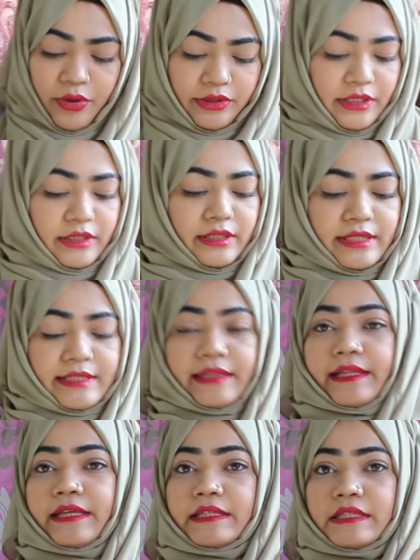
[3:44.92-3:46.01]
on in this
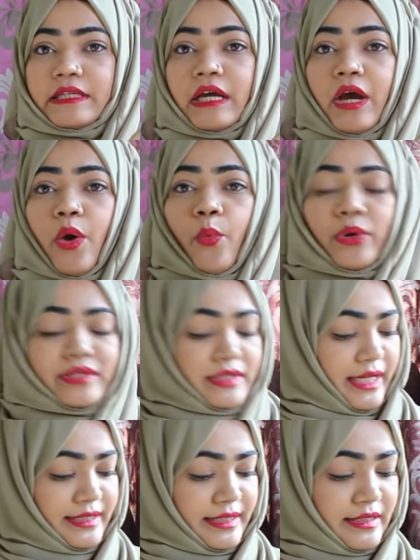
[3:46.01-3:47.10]
list, which
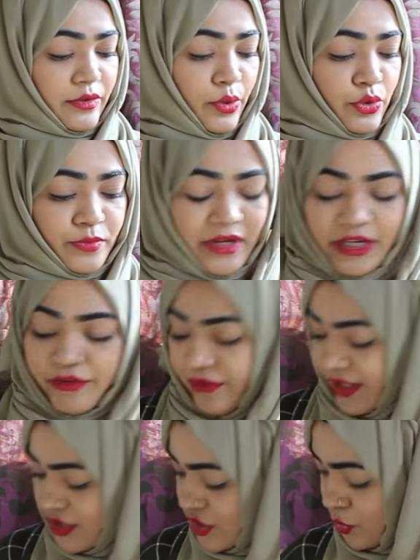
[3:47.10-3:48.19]
says it's a rosemary
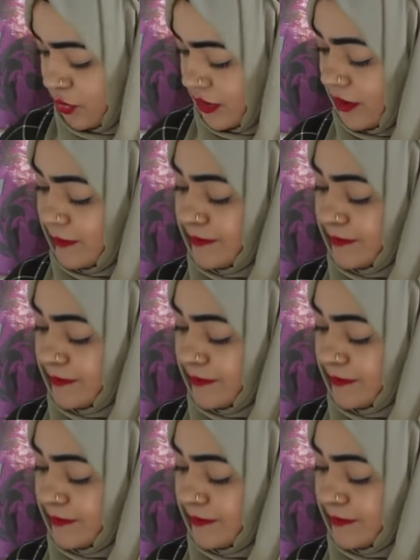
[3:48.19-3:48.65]
face toner.